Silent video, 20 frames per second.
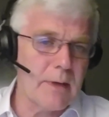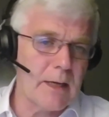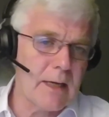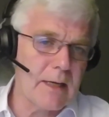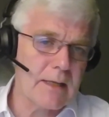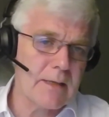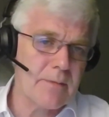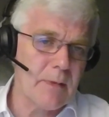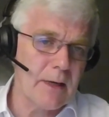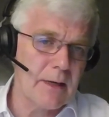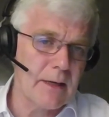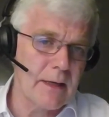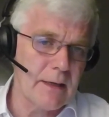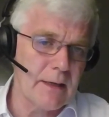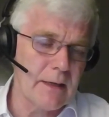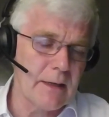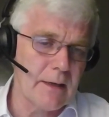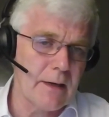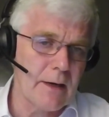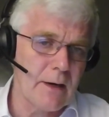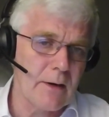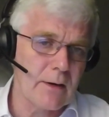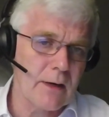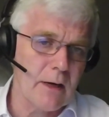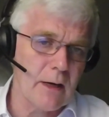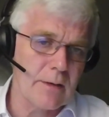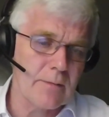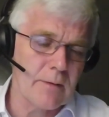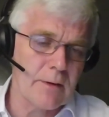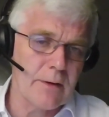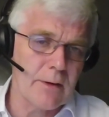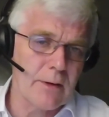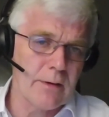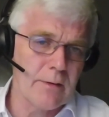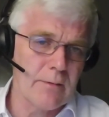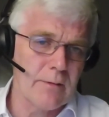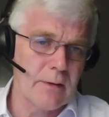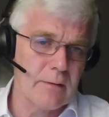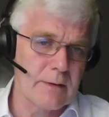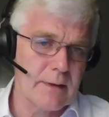be less spiky than an ERCOT where
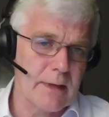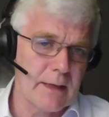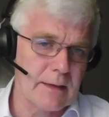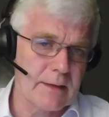none of those